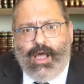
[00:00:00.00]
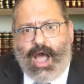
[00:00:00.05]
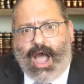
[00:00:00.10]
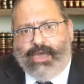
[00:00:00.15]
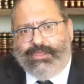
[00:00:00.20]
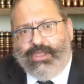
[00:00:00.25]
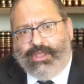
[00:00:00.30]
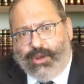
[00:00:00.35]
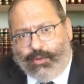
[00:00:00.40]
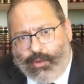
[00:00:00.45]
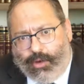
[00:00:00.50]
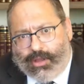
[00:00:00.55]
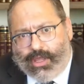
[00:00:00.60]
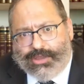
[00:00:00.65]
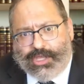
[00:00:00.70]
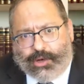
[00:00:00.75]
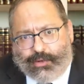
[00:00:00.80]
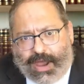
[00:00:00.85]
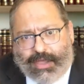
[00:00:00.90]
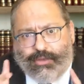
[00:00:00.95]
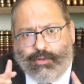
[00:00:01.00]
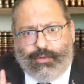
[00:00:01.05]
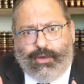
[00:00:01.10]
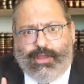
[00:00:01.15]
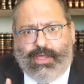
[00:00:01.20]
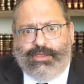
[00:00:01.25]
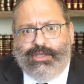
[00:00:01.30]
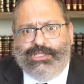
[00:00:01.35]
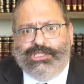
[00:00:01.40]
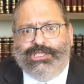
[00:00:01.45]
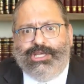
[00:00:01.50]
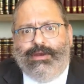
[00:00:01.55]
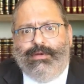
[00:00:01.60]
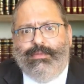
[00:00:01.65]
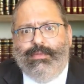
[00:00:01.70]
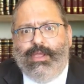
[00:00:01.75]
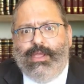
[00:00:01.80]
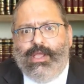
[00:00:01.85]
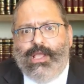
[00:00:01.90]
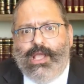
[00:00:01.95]
Either they're all on the ground or all on the chair.
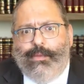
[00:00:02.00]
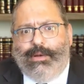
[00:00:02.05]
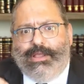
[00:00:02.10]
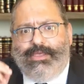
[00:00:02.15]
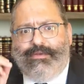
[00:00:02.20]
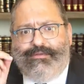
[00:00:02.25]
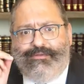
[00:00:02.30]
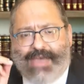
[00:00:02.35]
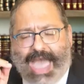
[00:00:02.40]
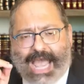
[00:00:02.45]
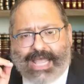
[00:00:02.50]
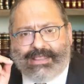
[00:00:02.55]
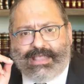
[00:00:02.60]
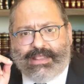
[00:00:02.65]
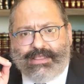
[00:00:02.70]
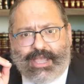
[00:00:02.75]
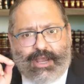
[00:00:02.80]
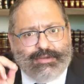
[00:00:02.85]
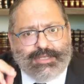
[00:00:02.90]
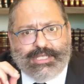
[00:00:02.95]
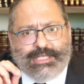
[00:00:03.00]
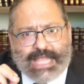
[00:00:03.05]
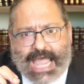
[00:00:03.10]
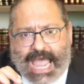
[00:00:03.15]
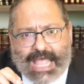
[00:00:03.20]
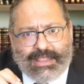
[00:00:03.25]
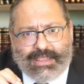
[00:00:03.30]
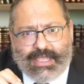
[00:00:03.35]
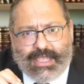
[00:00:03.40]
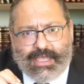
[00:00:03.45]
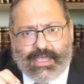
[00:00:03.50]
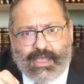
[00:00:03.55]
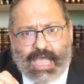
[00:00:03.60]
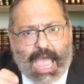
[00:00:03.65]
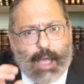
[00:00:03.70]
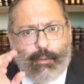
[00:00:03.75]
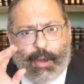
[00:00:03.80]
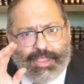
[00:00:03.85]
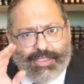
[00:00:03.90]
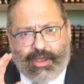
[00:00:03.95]
But the fact that they're standing
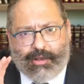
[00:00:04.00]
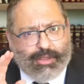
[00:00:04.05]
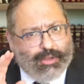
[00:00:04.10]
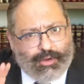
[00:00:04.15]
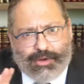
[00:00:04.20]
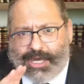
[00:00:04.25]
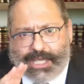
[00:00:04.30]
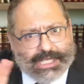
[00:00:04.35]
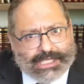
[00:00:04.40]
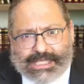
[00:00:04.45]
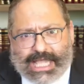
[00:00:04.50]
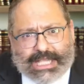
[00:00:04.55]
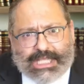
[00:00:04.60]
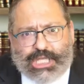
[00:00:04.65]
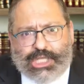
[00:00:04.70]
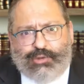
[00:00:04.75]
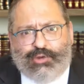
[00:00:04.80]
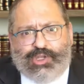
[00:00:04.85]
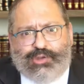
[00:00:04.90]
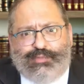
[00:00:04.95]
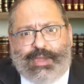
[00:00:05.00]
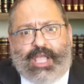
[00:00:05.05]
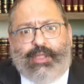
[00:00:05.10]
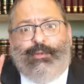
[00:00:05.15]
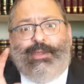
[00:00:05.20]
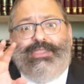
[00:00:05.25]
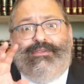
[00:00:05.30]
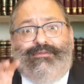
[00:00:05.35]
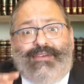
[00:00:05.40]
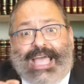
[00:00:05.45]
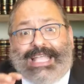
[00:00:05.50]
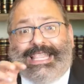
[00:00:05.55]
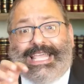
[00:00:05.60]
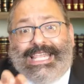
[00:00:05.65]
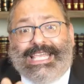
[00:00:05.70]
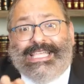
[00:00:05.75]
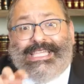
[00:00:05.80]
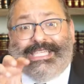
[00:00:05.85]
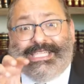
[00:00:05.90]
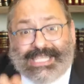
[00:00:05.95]
when they're learning is not disrespectful. And the fact
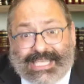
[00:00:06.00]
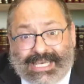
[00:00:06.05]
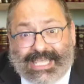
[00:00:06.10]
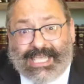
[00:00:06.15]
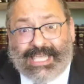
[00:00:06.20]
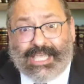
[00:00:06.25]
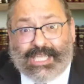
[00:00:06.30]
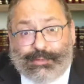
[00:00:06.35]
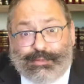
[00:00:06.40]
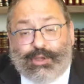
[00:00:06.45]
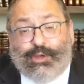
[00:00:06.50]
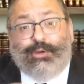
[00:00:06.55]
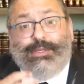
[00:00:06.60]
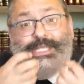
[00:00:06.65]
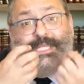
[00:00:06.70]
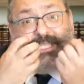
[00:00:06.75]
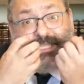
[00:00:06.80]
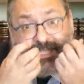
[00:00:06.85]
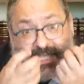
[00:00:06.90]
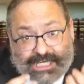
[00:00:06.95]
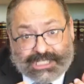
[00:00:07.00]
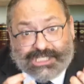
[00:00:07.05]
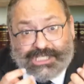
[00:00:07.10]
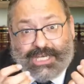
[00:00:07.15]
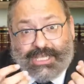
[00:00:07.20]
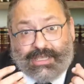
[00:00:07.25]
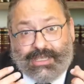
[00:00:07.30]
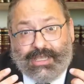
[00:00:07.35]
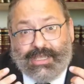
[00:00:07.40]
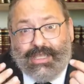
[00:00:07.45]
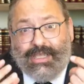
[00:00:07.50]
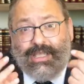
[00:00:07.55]
that he's sitting is because he's teaching.